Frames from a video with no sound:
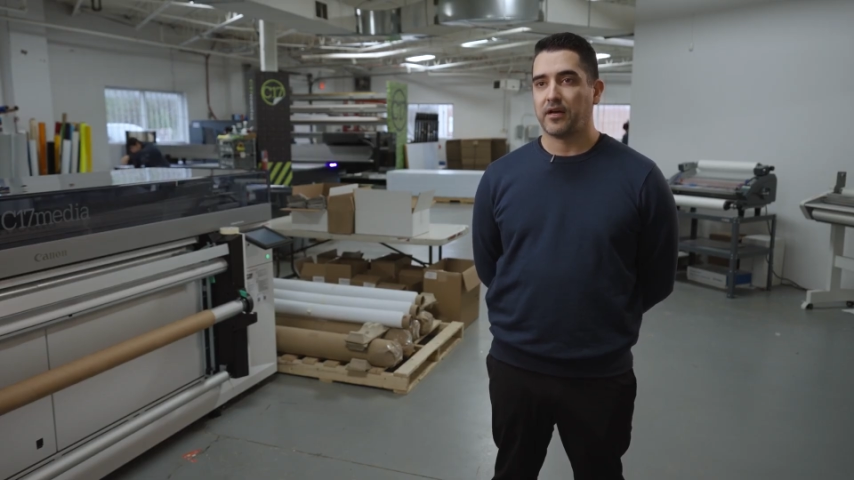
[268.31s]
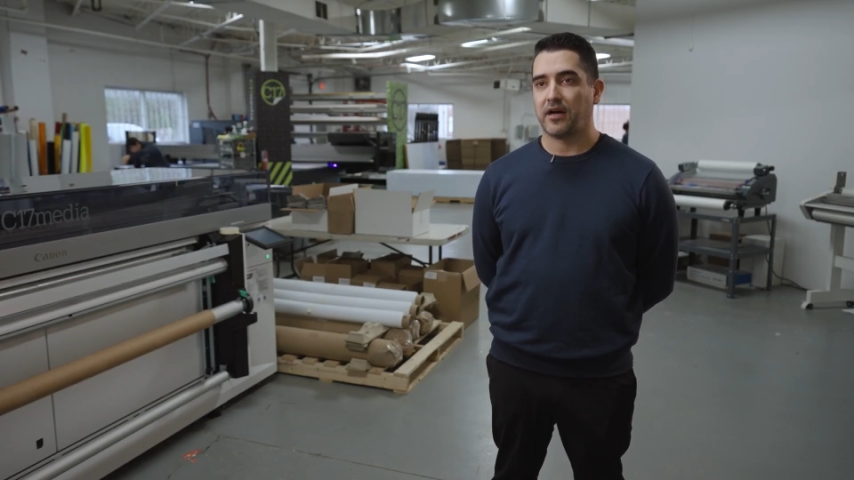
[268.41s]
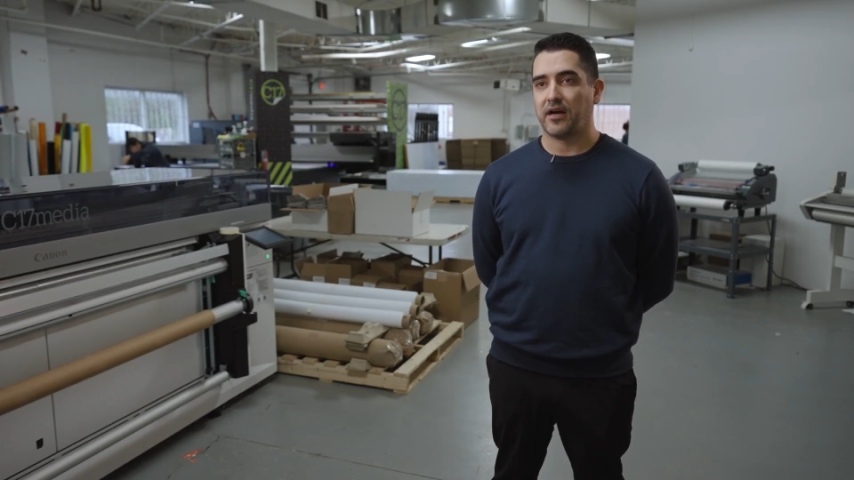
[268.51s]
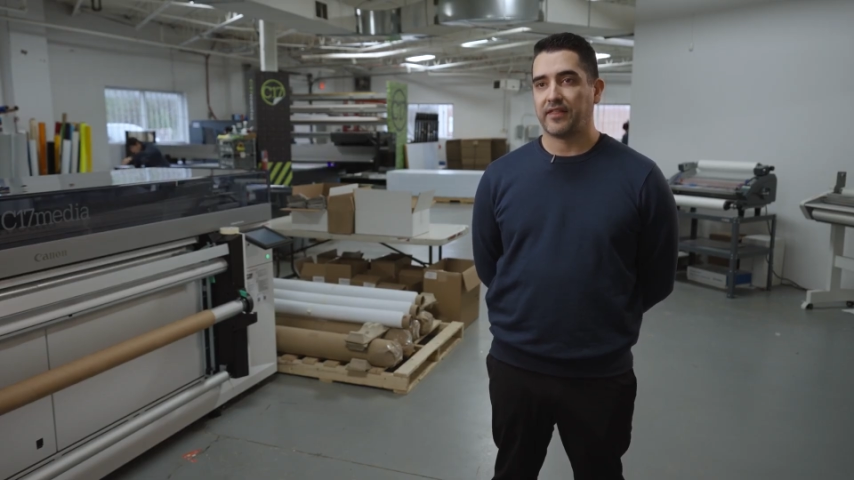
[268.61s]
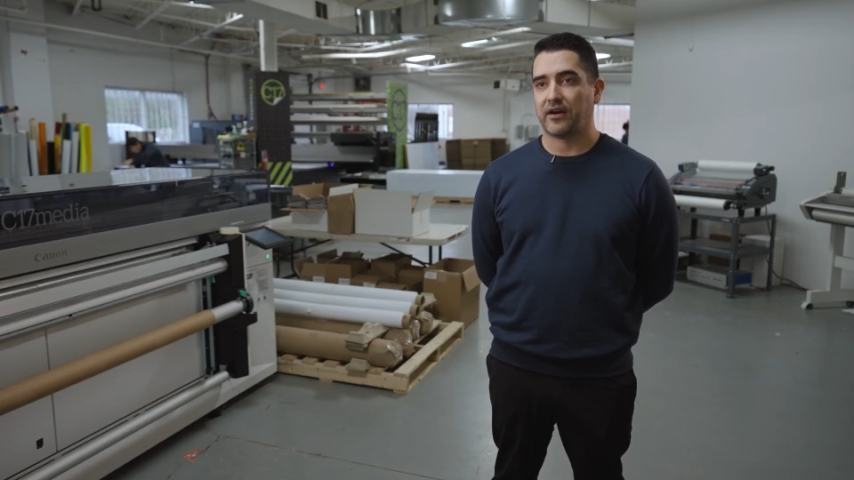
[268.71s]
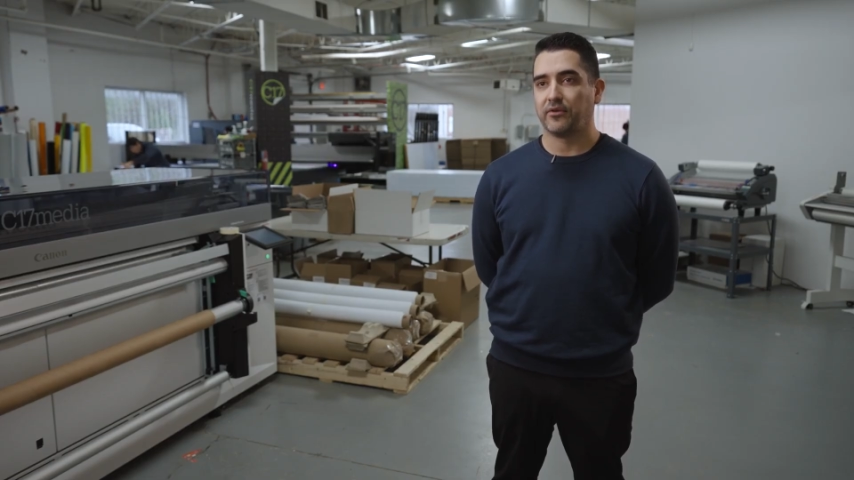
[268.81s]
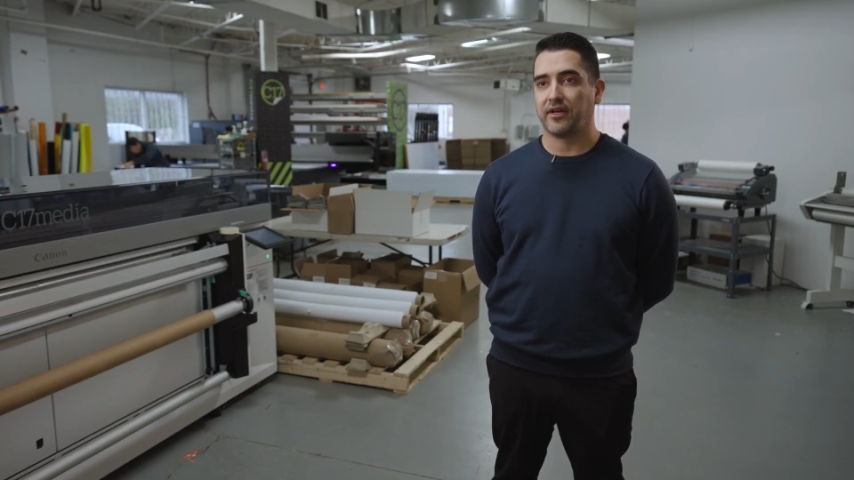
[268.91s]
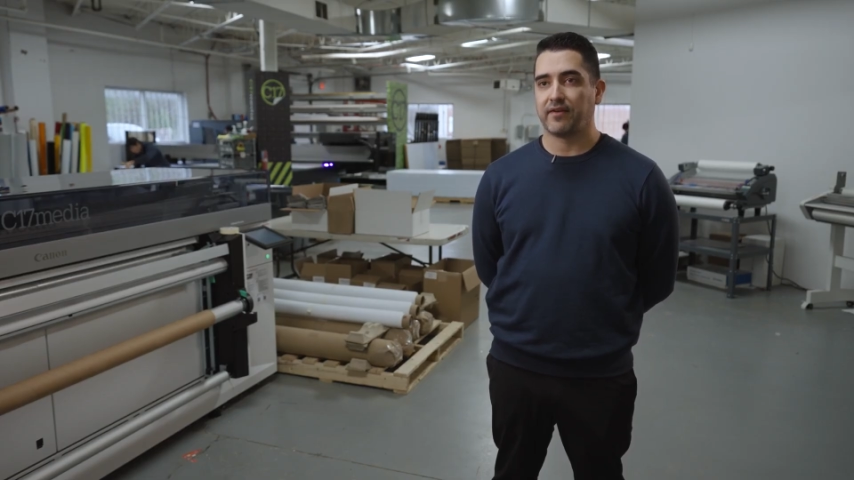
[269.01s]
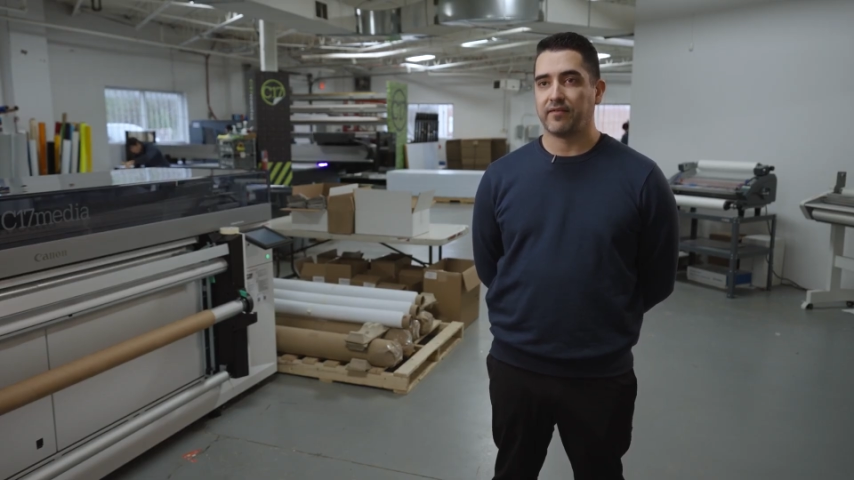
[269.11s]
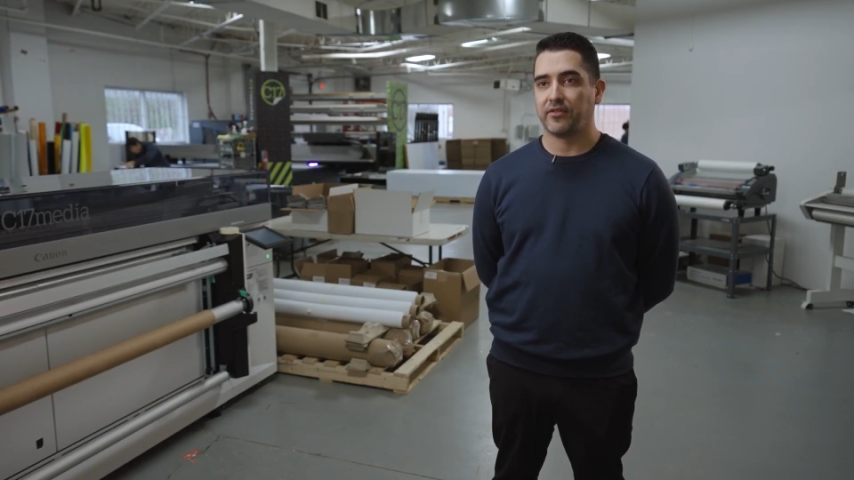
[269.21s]
and that'll
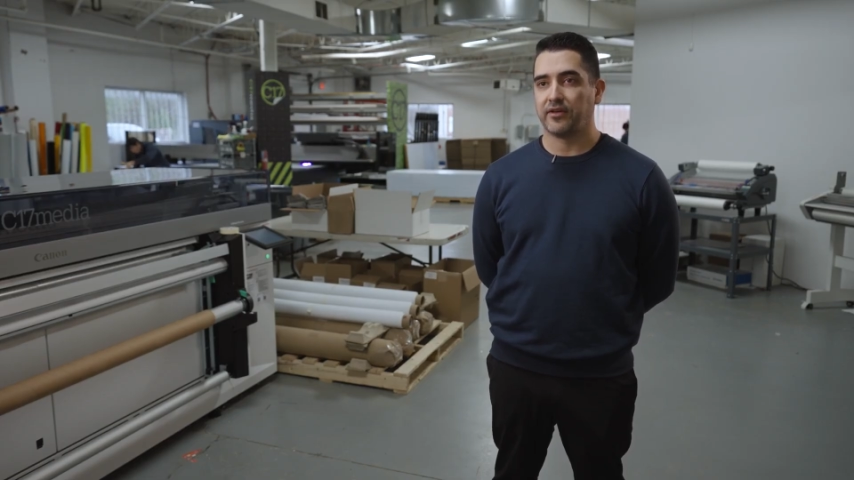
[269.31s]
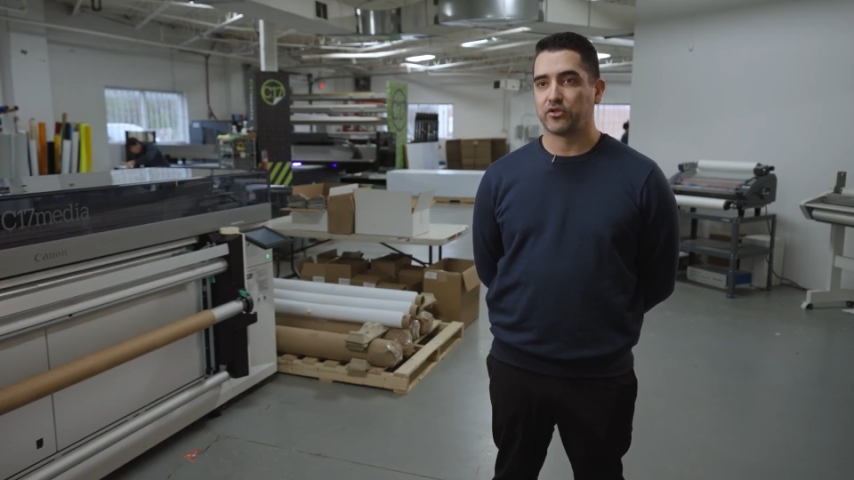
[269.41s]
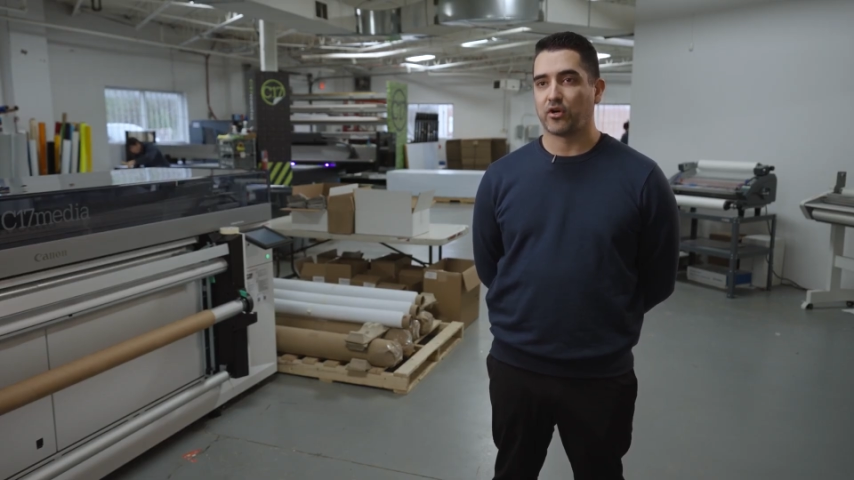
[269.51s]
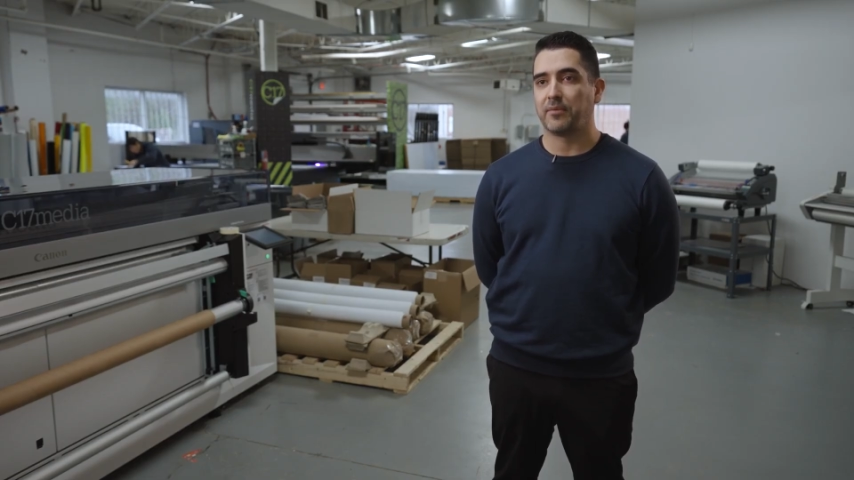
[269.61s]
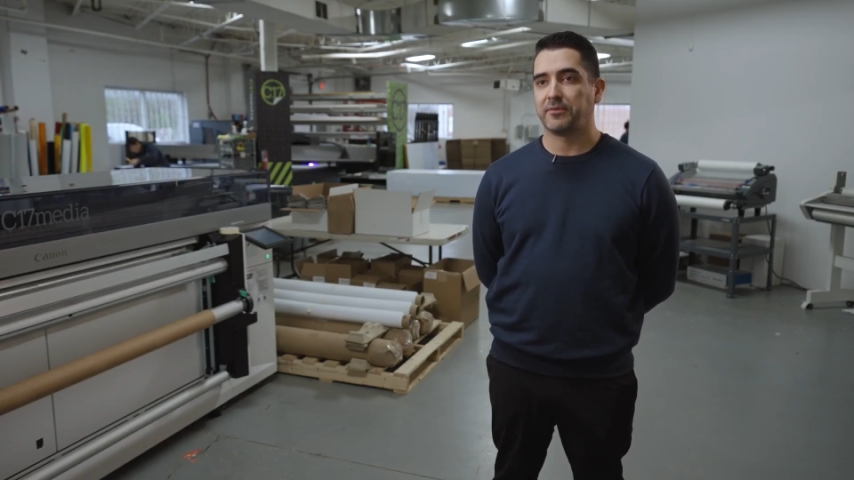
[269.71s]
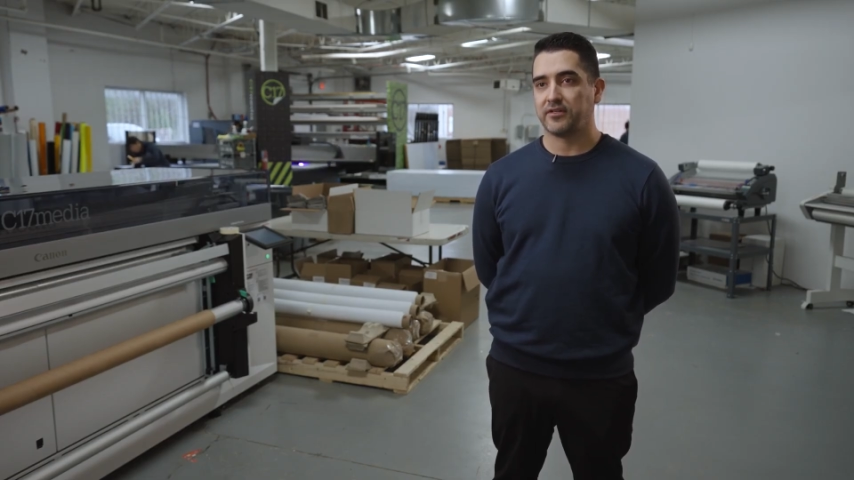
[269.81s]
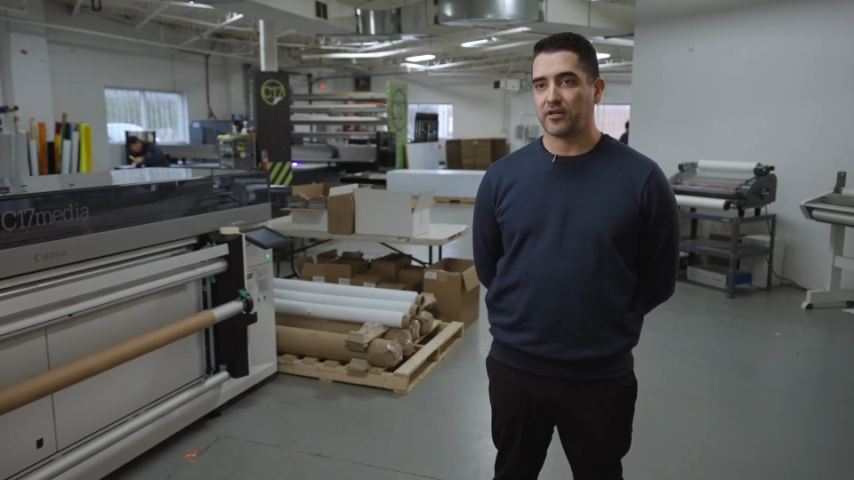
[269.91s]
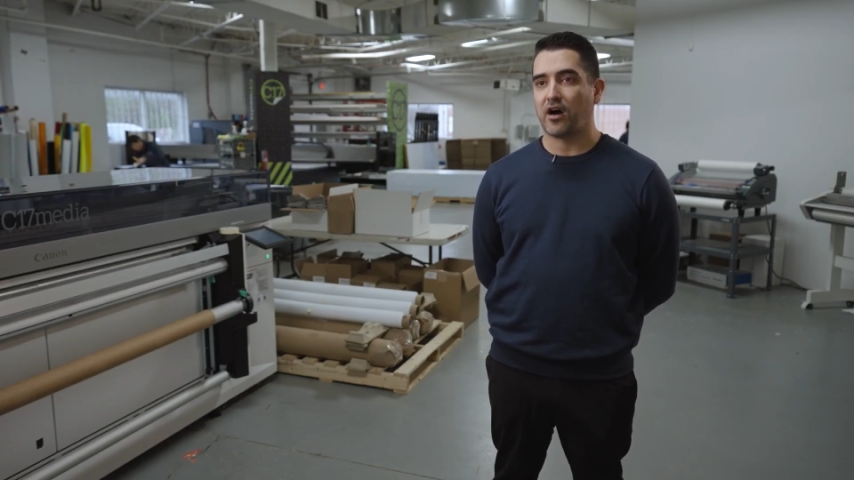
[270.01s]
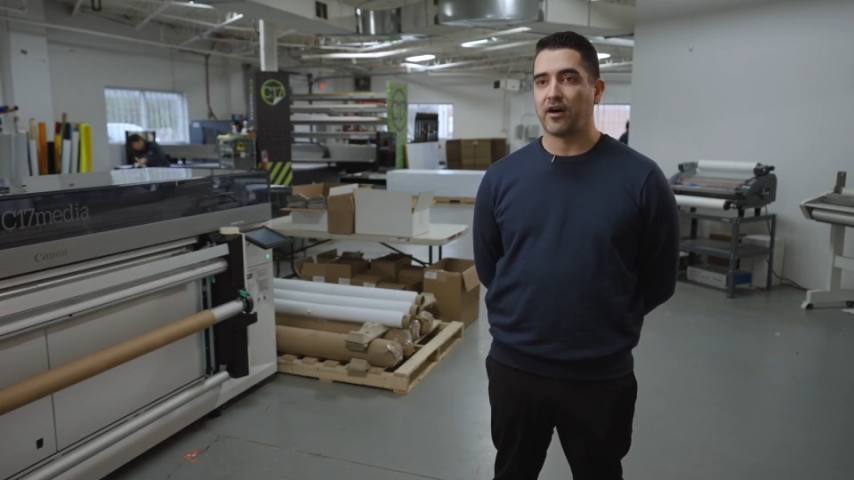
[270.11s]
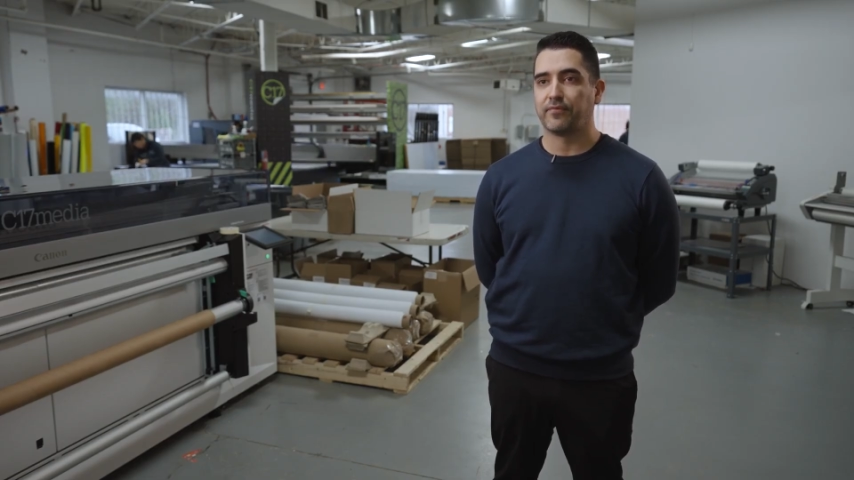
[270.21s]
give everything dropped
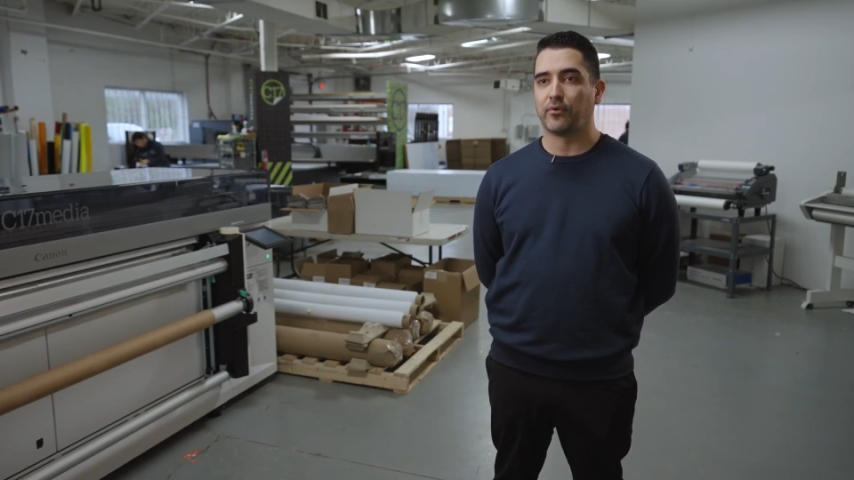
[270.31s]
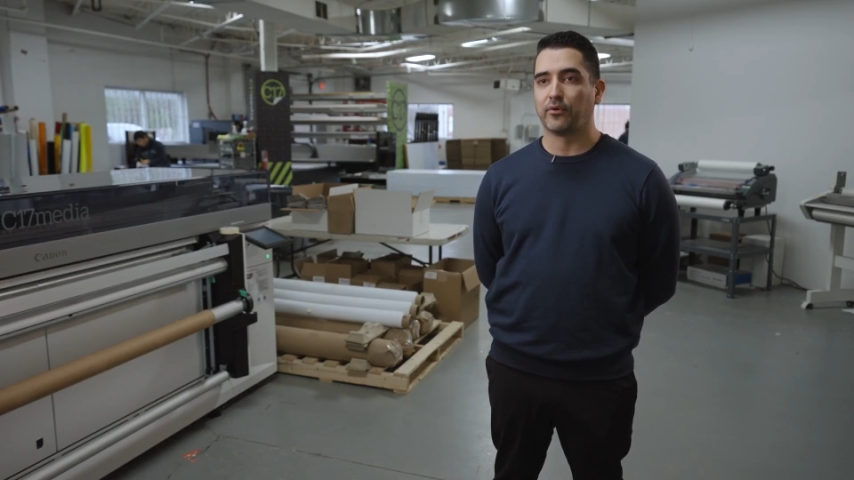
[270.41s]
into hot